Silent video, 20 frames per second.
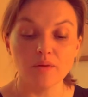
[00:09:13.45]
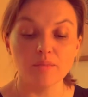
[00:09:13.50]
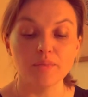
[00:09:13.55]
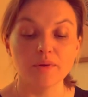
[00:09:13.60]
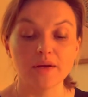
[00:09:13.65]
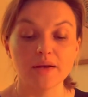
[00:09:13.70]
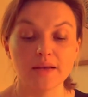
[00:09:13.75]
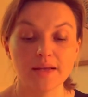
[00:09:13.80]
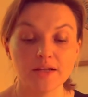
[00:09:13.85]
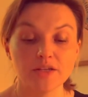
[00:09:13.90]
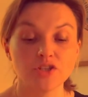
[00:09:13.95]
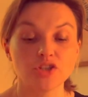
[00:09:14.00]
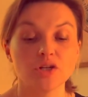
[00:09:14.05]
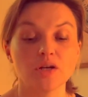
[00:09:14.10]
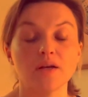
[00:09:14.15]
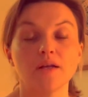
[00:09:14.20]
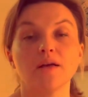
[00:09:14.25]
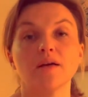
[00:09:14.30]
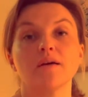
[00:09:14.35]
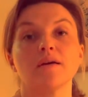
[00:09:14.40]
be
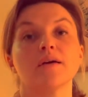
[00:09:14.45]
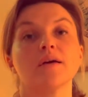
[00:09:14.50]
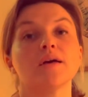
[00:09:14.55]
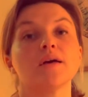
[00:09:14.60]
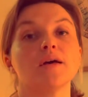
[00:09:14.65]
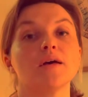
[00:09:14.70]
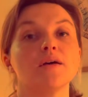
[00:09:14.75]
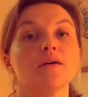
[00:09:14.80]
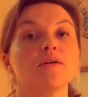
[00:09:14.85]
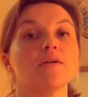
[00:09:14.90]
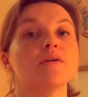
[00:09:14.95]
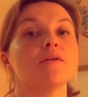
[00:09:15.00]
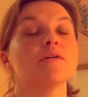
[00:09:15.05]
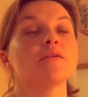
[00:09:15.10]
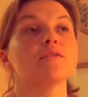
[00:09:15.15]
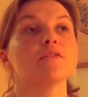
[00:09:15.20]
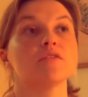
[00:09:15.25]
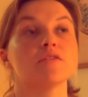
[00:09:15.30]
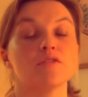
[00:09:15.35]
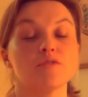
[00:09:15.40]
literally
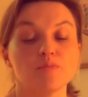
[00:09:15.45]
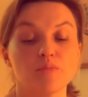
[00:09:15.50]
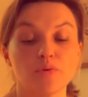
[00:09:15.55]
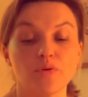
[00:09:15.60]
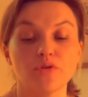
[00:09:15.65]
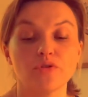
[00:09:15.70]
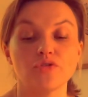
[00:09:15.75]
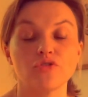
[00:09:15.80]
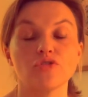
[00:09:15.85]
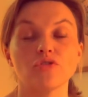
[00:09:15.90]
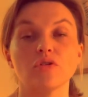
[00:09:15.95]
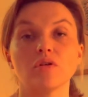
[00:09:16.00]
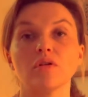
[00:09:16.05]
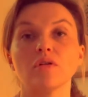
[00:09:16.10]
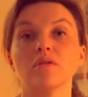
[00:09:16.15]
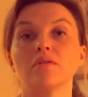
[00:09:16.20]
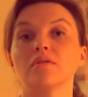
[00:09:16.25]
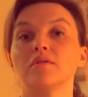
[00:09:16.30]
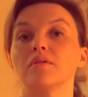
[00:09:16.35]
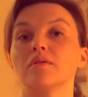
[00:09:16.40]
a spiritual